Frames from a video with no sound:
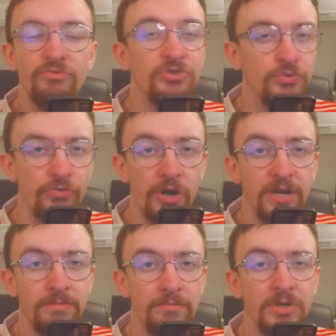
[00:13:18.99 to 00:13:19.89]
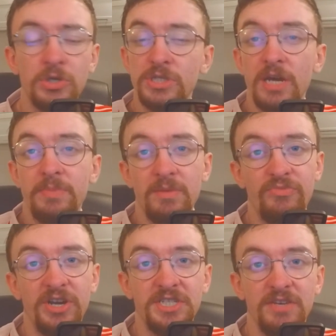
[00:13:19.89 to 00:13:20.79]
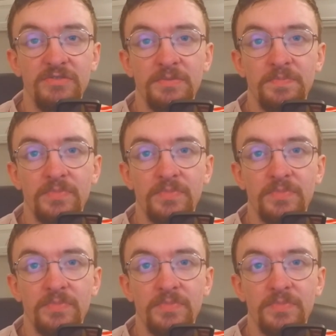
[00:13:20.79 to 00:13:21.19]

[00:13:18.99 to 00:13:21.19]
result right, because that'd be impressive.